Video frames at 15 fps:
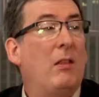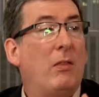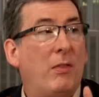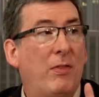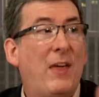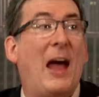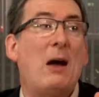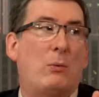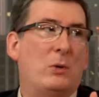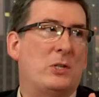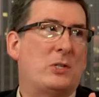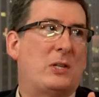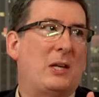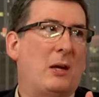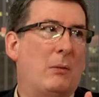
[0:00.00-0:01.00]
That was
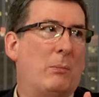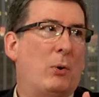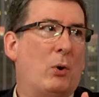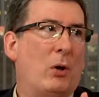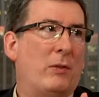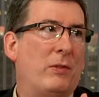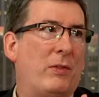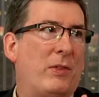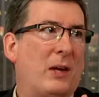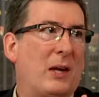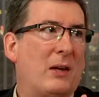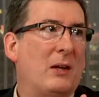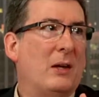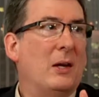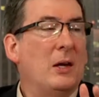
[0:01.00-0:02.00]
the important thing,
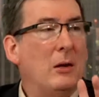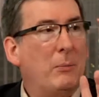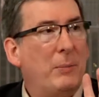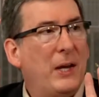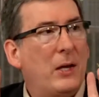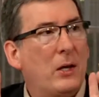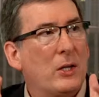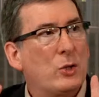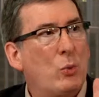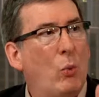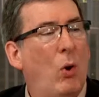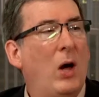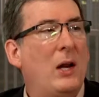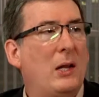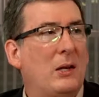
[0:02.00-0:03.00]
because
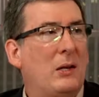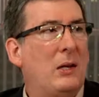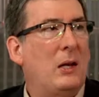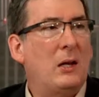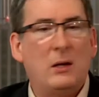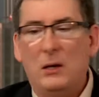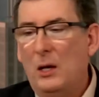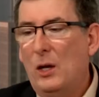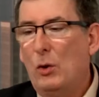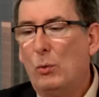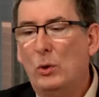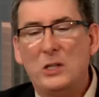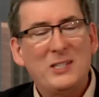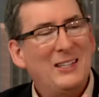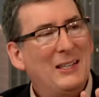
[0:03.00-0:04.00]
what it did
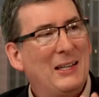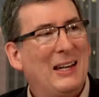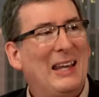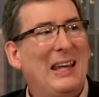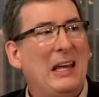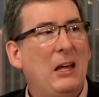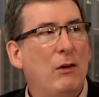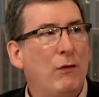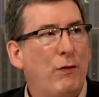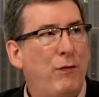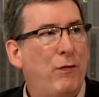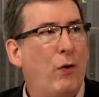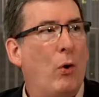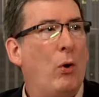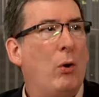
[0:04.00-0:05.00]
was it
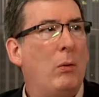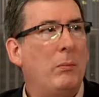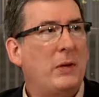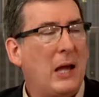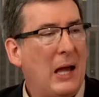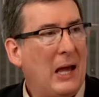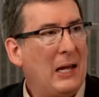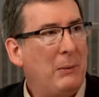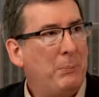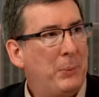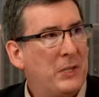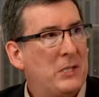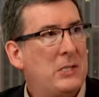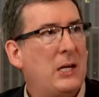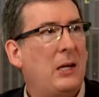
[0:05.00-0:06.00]
informed a
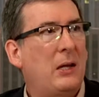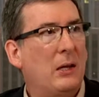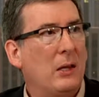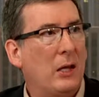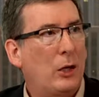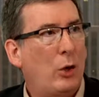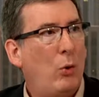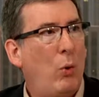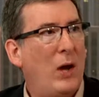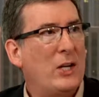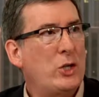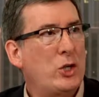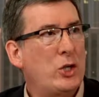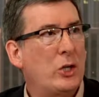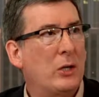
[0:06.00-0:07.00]
particular
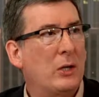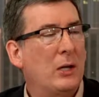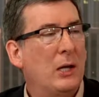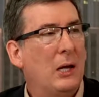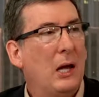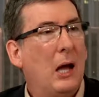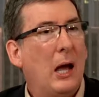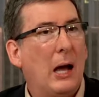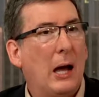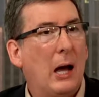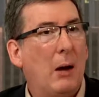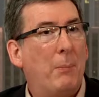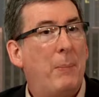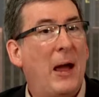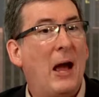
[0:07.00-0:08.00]
question
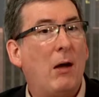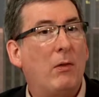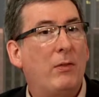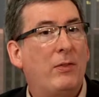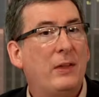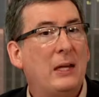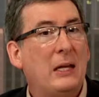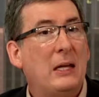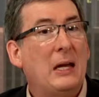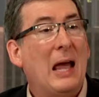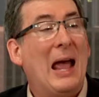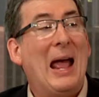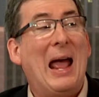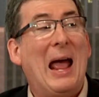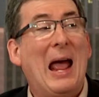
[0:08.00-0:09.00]
about the
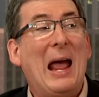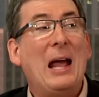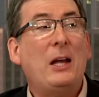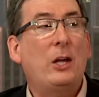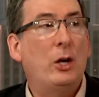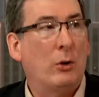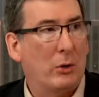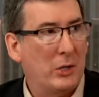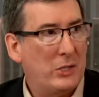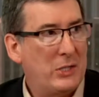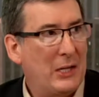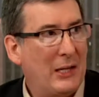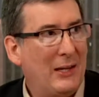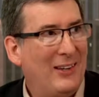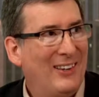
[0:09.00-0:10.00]

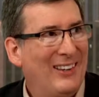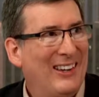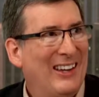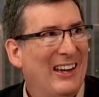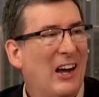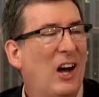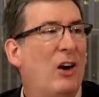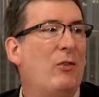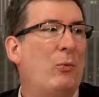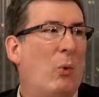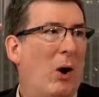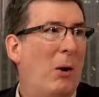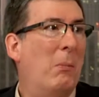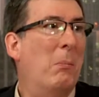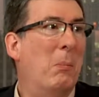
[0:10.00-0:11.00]
accuracy of
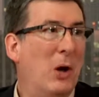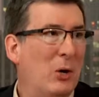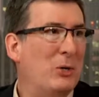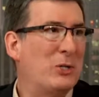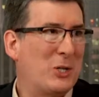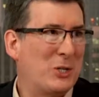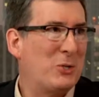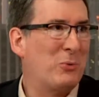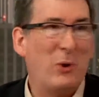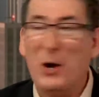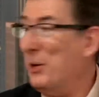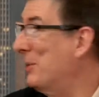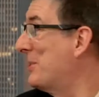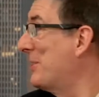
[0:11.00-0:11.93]
what Moses wrote.